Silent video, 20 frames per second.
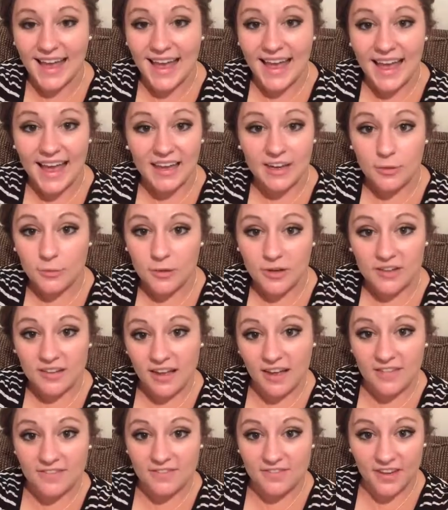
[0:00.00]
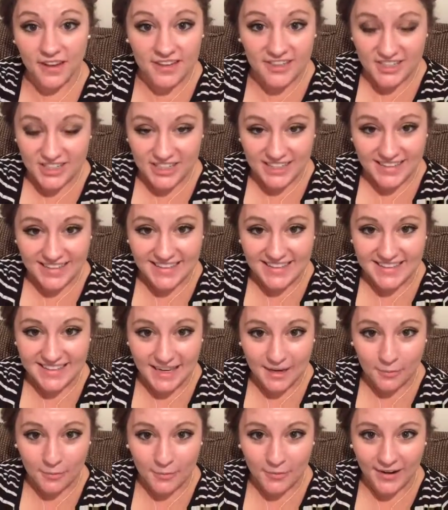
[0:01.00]
And it will not function the
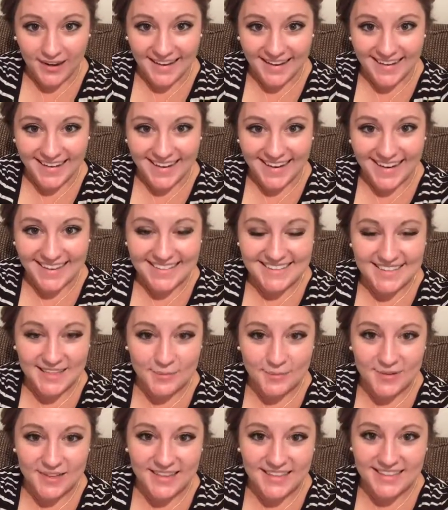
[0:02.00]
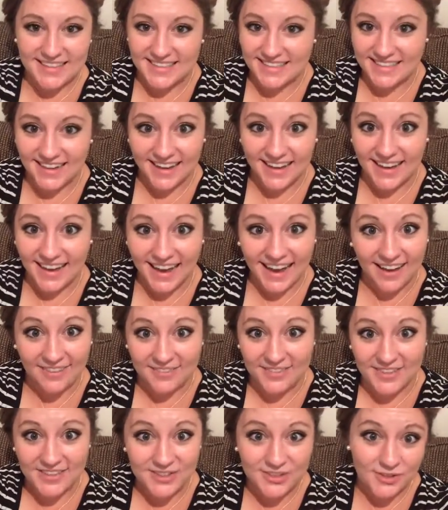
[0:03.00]
same way as someone that did not
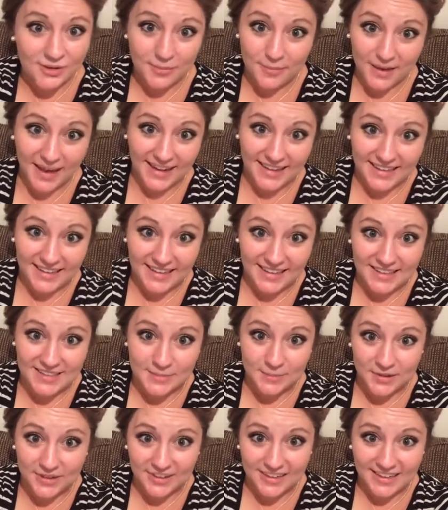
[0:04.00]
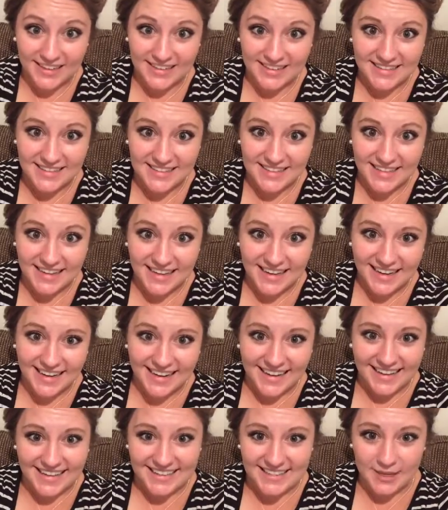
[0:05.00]
have this traumatic experience,
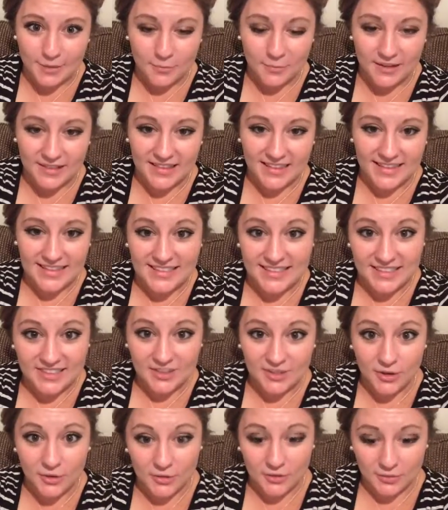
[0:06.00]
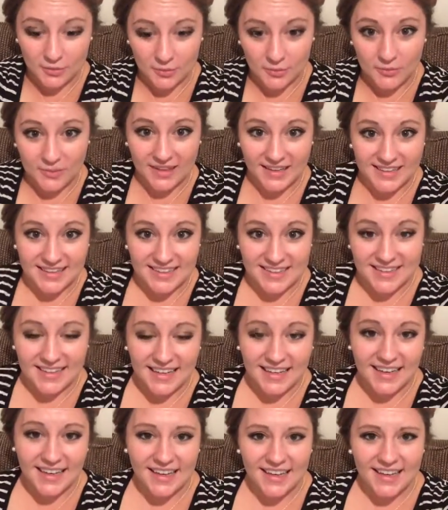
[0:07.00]
as someone that didn't go through this.
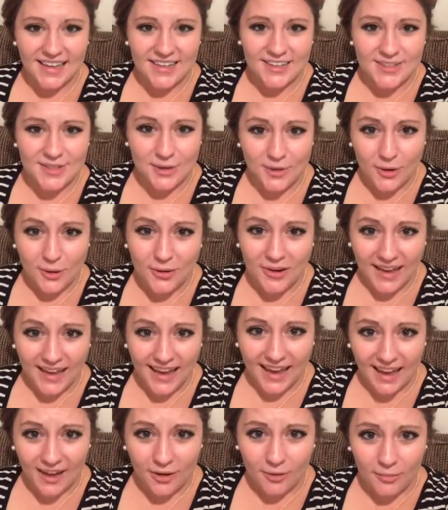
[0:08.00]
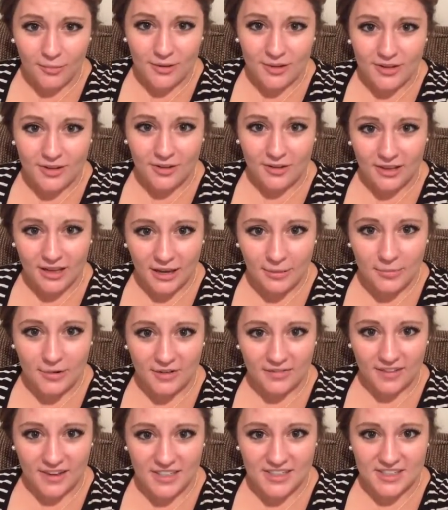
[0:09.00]
So go get help. Go get
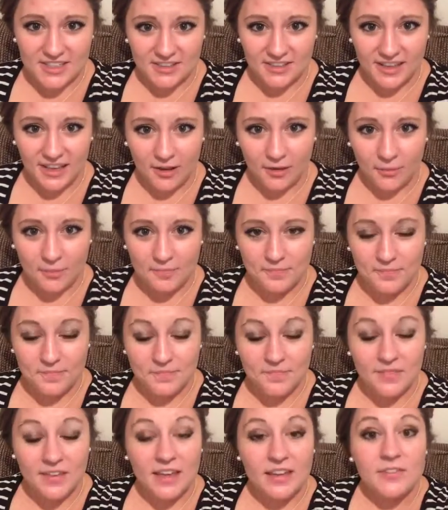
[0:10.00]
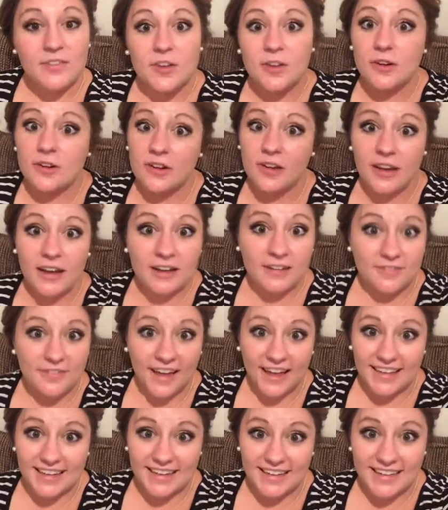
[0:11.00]
professional help. If you don't know how to
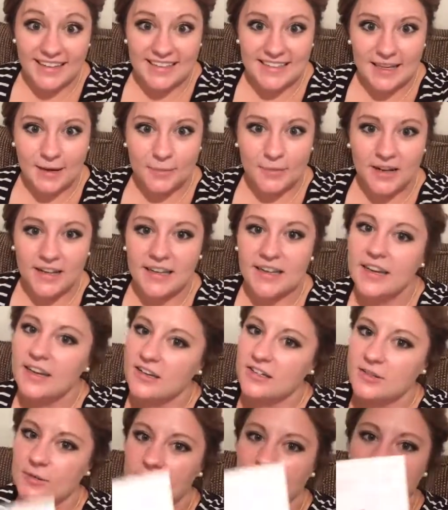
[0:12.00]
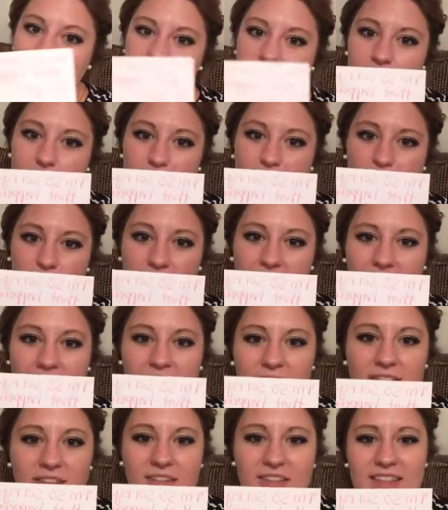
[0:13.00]
validate someone, here's a really simple way.
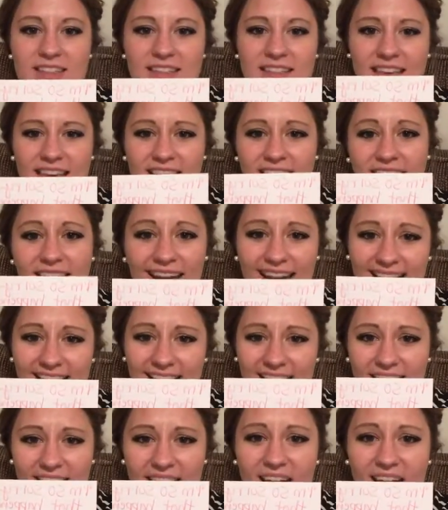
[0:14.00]
You just say, hey,